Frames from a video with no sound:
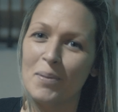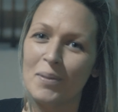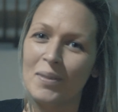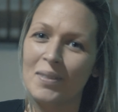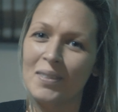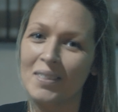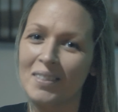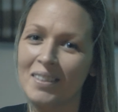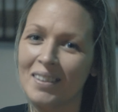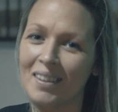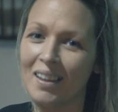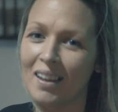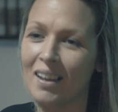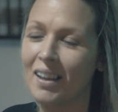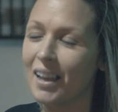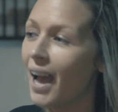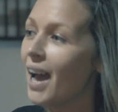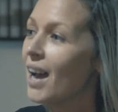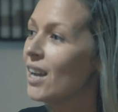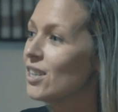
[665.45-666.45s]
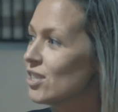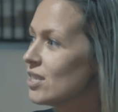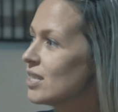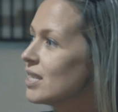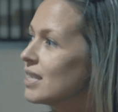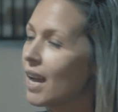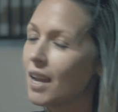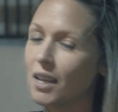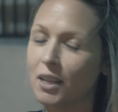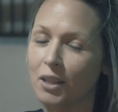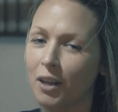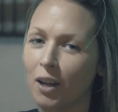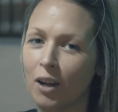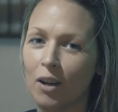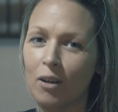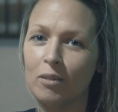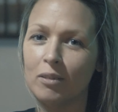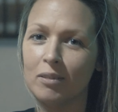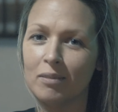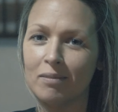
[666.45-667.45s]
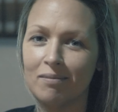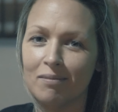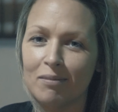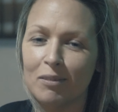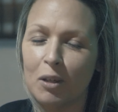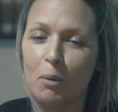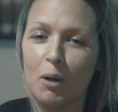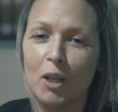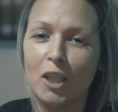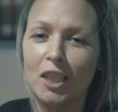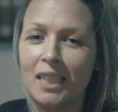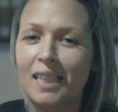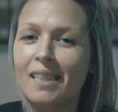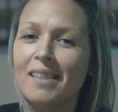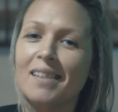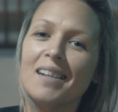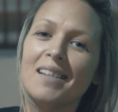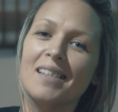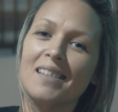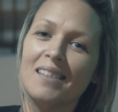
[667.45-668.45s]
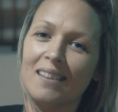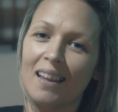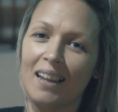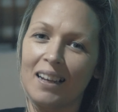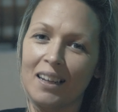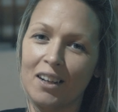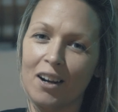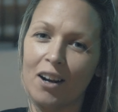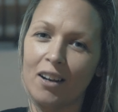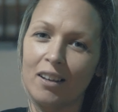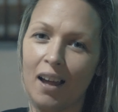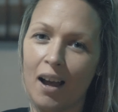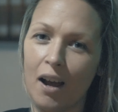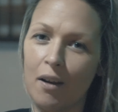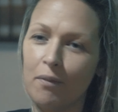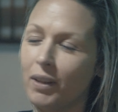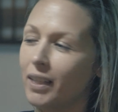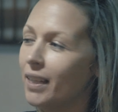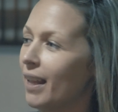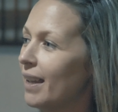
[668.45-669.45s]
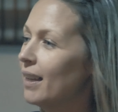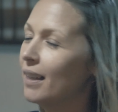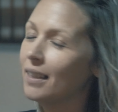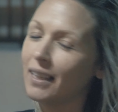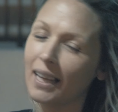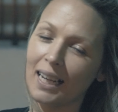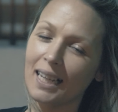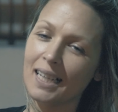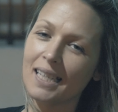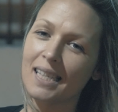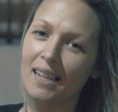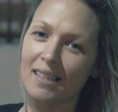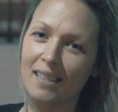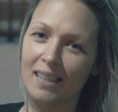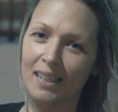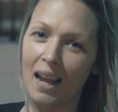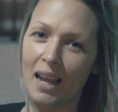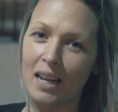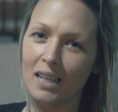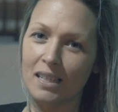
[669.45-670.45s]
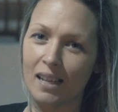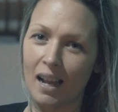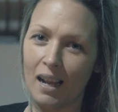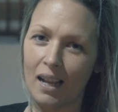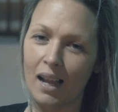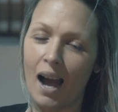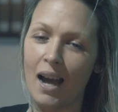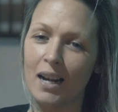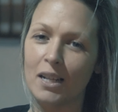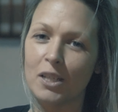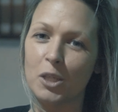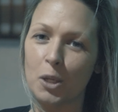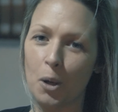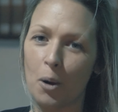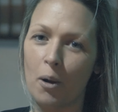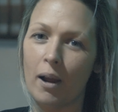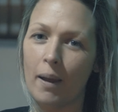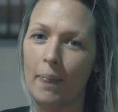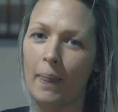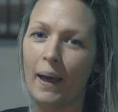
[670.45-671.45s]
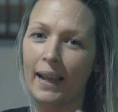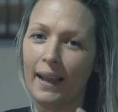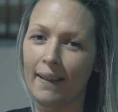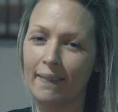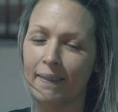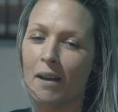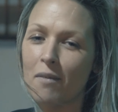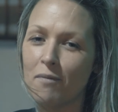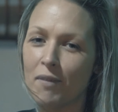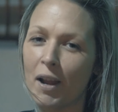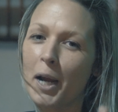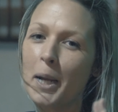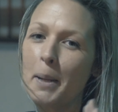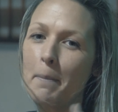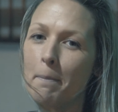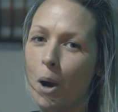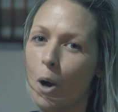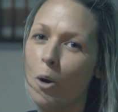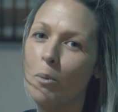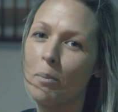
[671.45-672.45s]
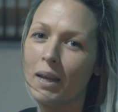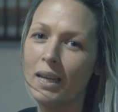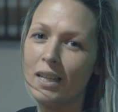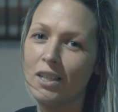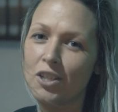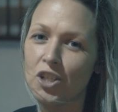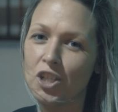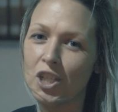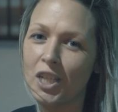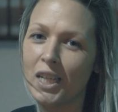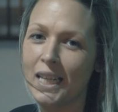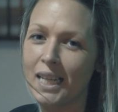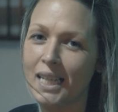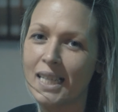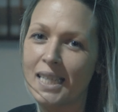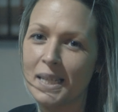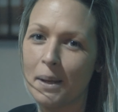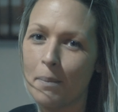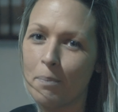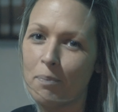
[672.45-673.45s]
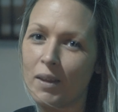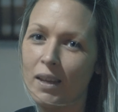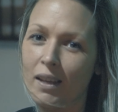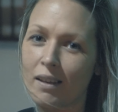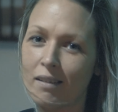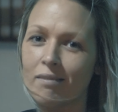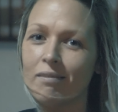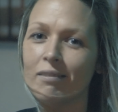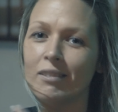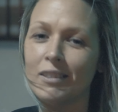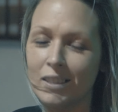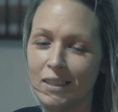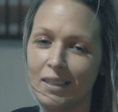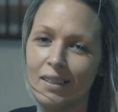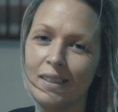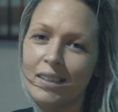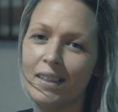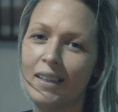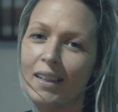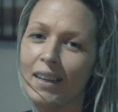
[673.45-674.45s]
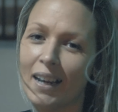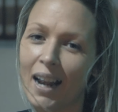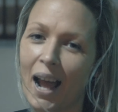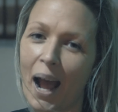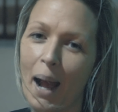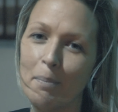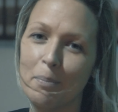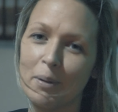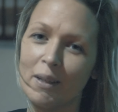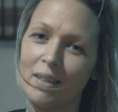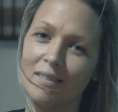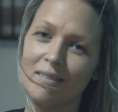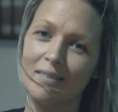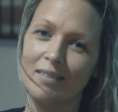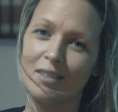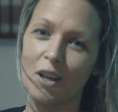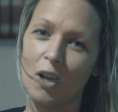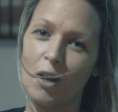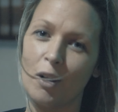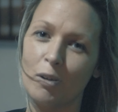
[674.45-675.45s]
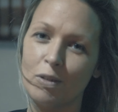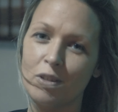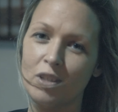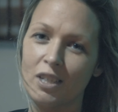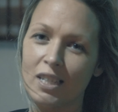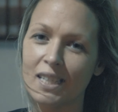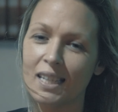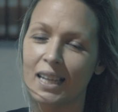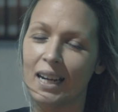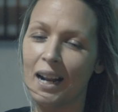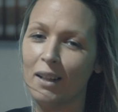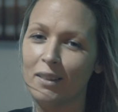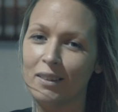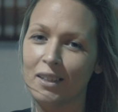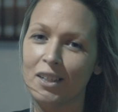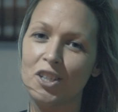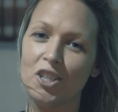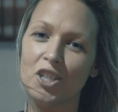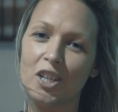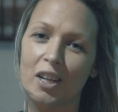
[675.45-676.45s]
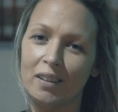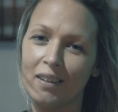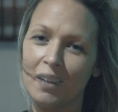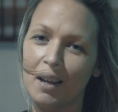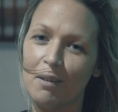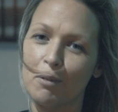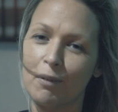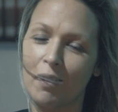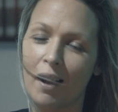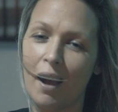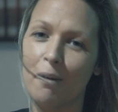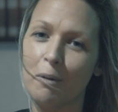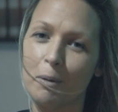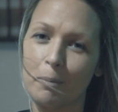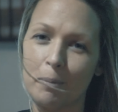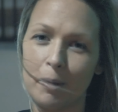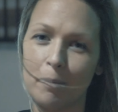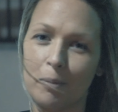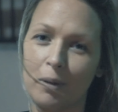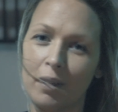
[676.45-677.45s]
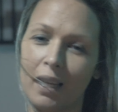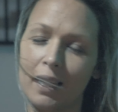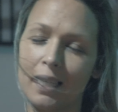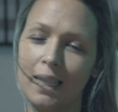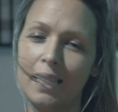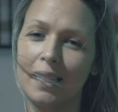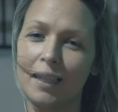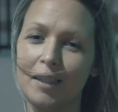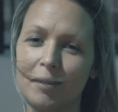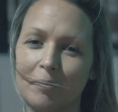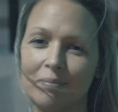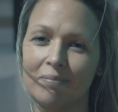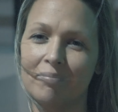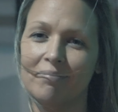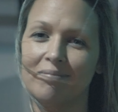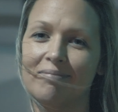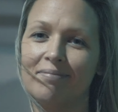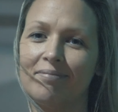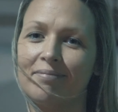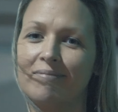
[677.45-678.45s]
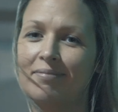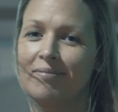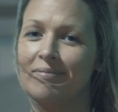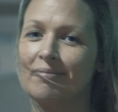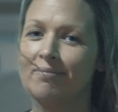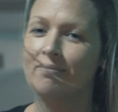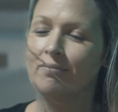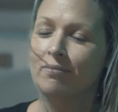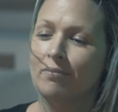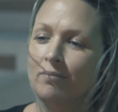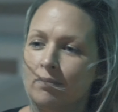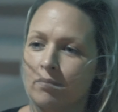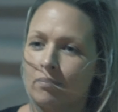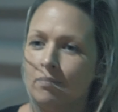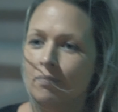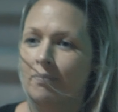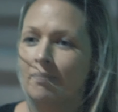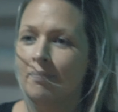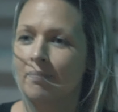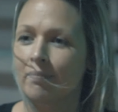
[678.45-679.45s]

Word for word: Yeah, just that, you know, the world needs us. They need our love. And like a lady said tonight is that God is so good. Like at that very moment, she needed something and it happened. So just get out there and show the love of God with people. They need it. Amen.